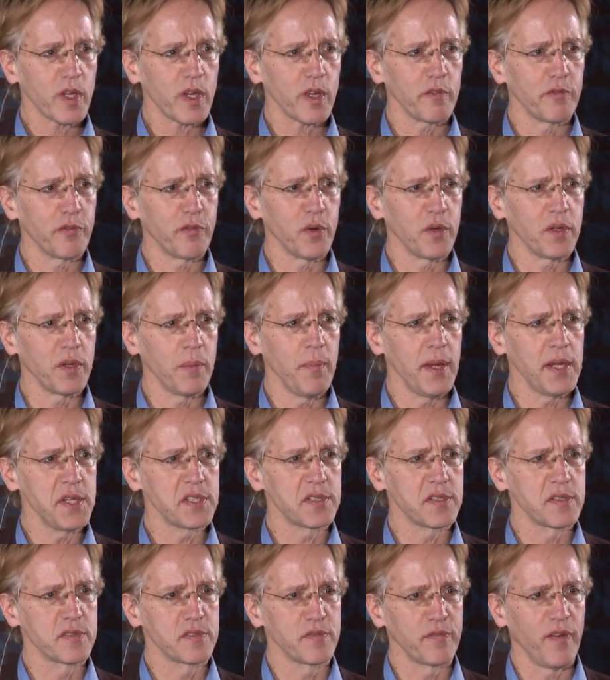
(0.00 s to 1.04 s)
for
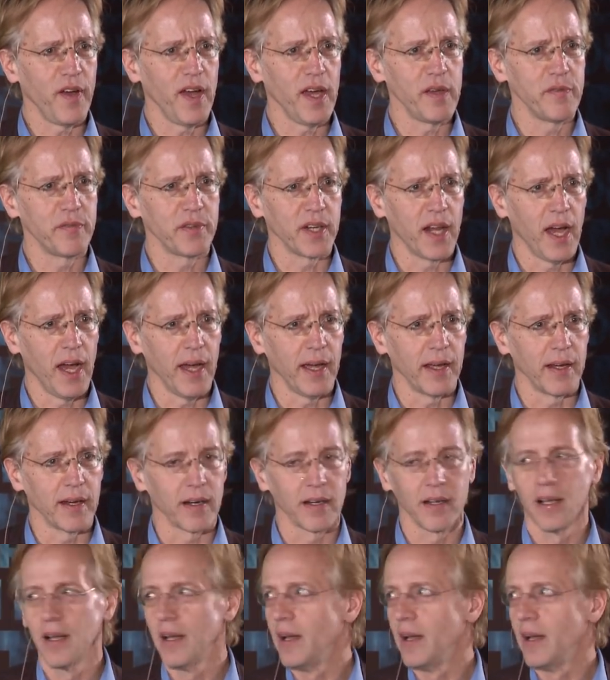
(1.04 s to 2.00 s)
dimensions five and higher.